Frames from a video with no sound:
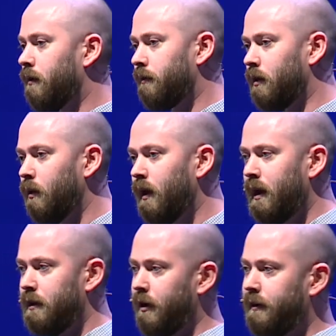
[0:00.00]
So
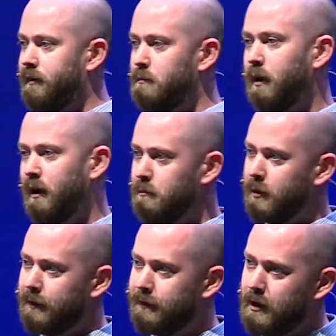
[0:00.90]
a very simple
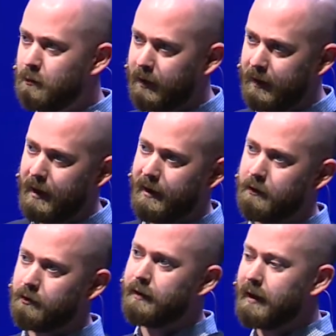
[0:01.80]
input, we can get
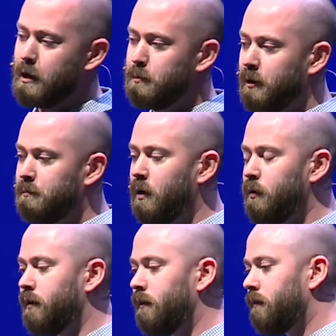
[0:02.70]
interesting output
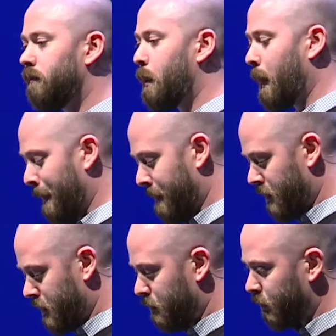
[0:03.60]
motions.
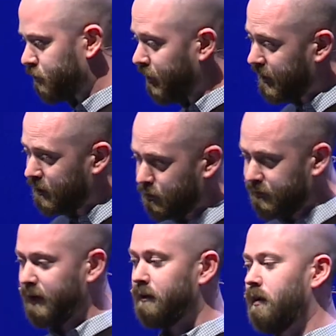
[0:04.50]
What's really
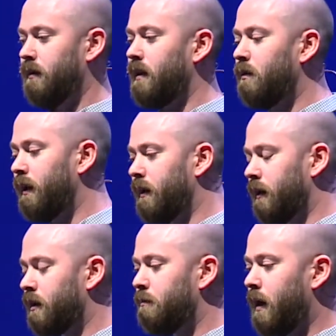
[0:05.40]
interesting is that we
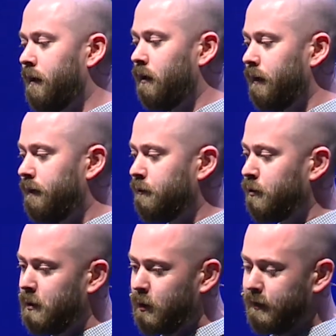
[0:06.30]
can combine all these
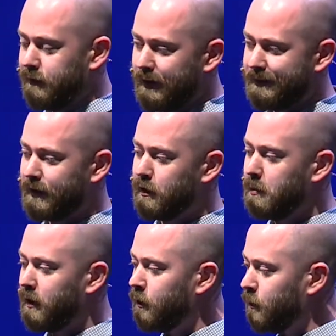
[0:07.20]
different motions in a single
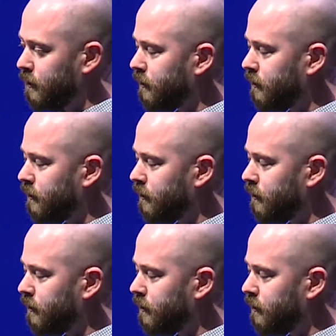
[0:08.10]
balloon.